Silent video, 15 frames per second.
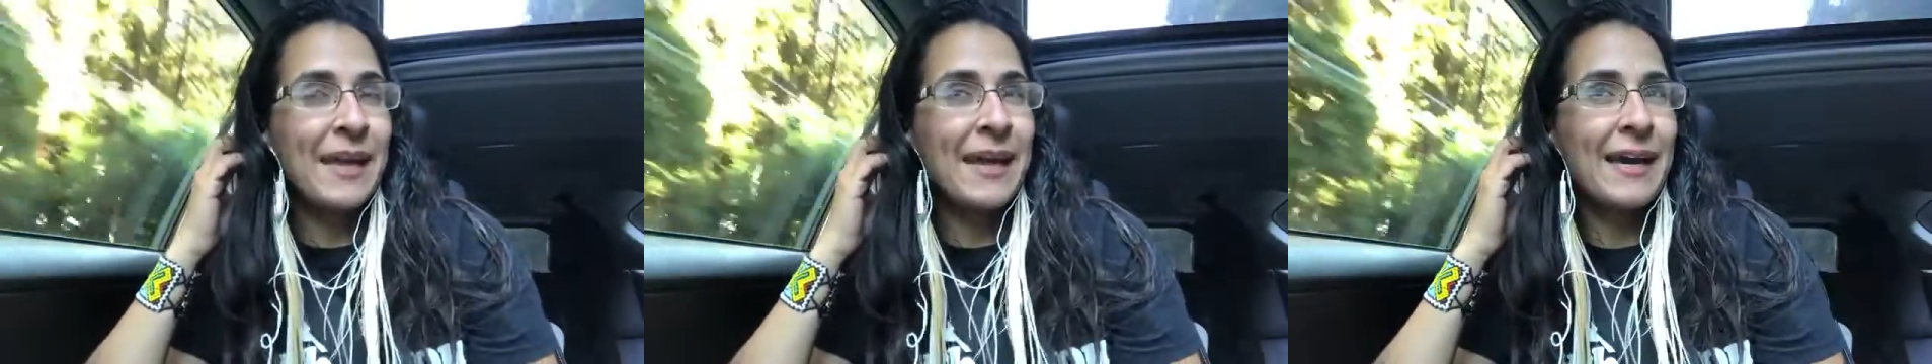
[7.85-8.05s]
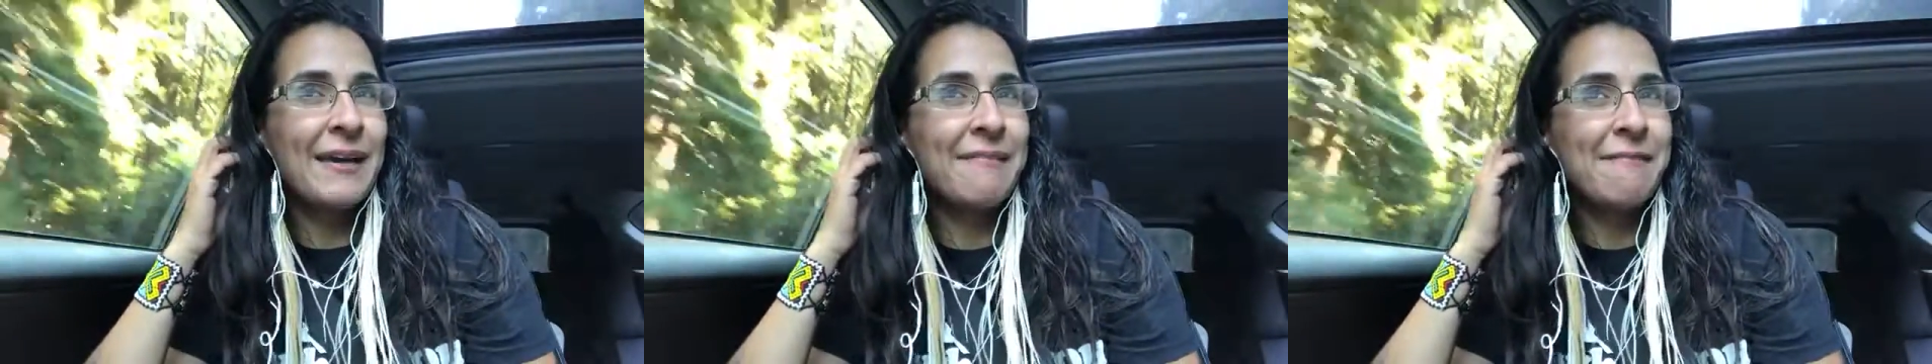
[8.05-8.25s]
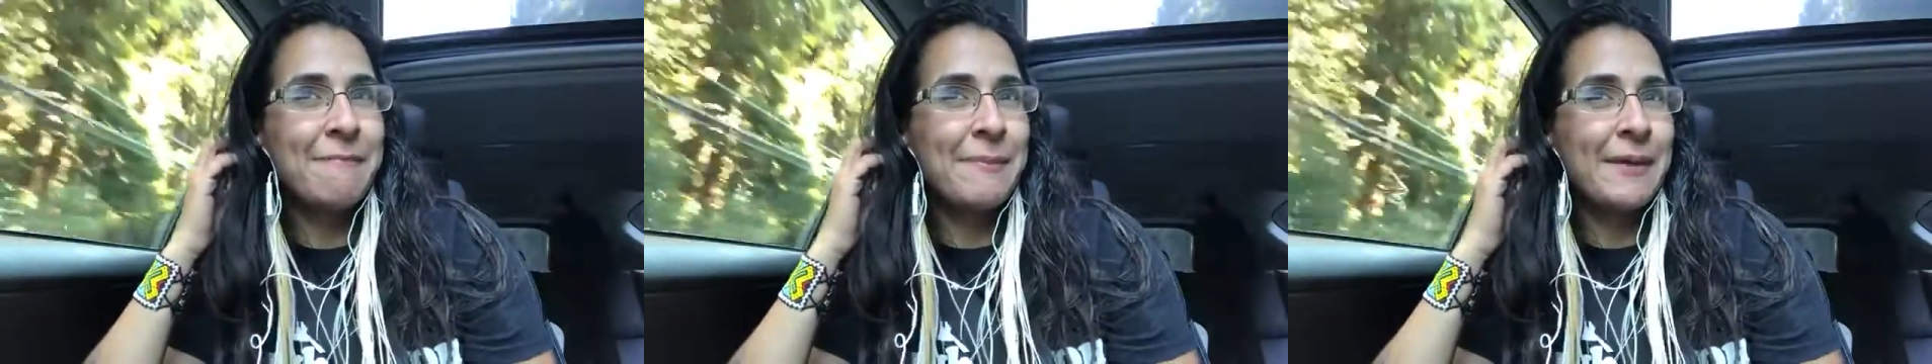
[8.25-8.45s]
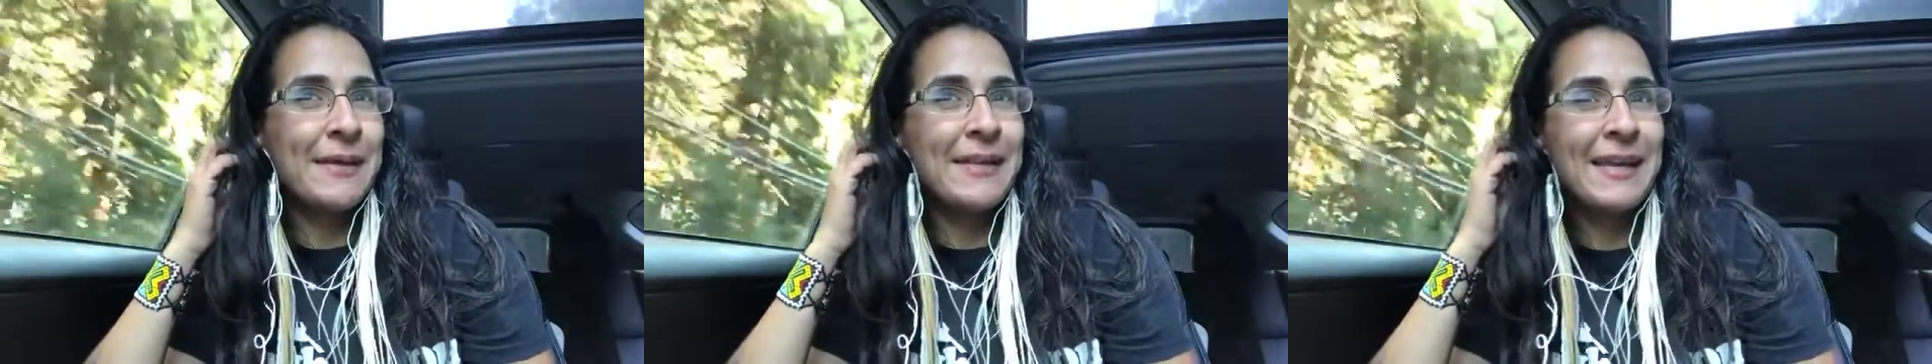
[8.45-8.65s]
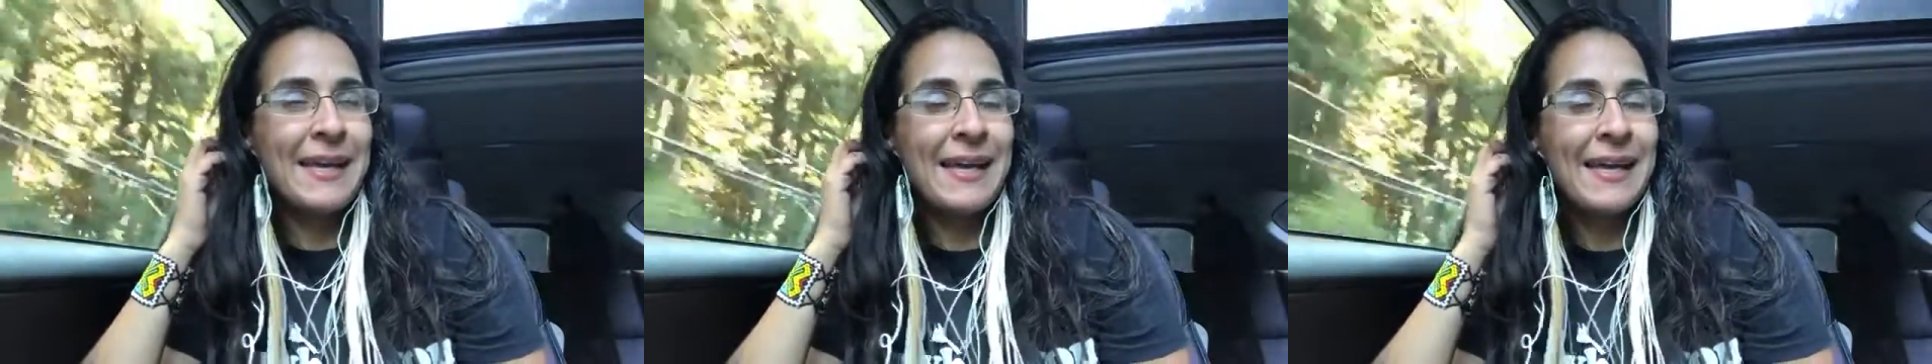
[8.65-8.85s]
I've
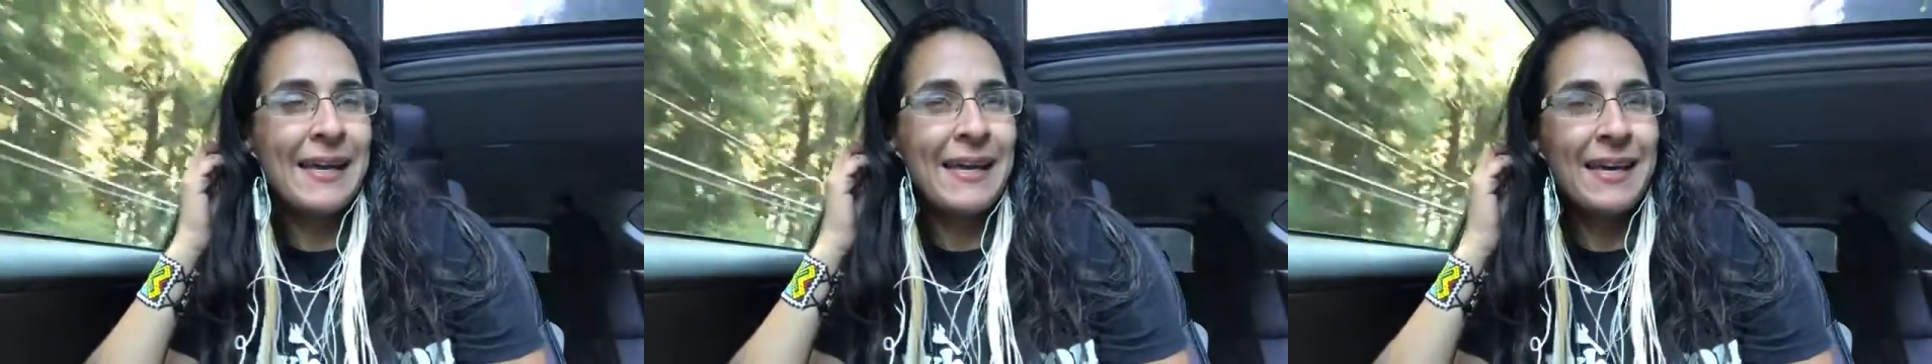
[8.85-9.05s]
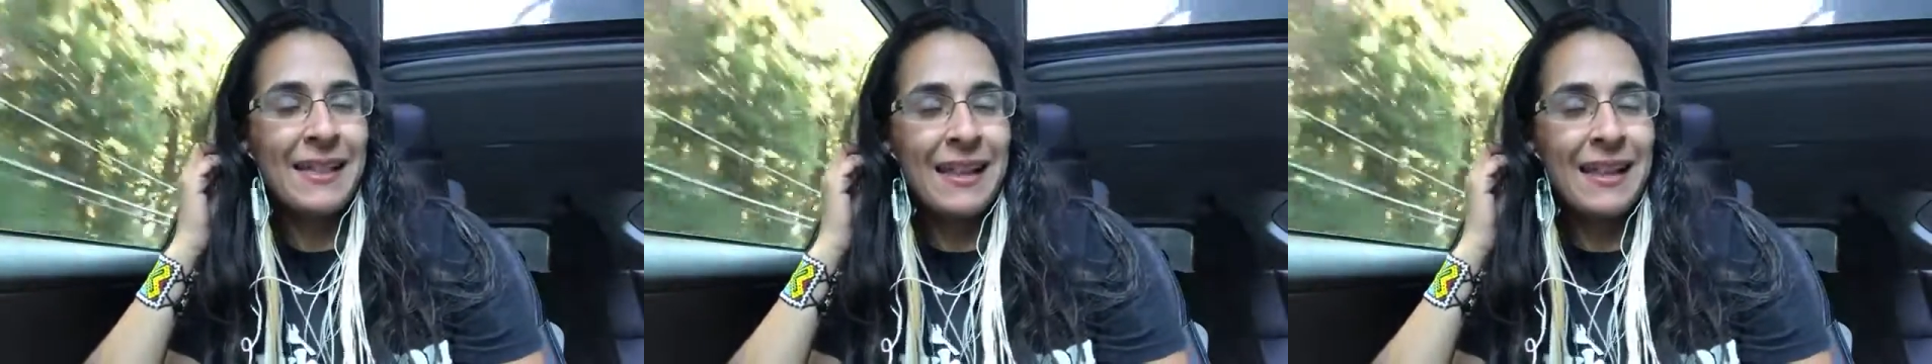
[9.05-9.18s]
been a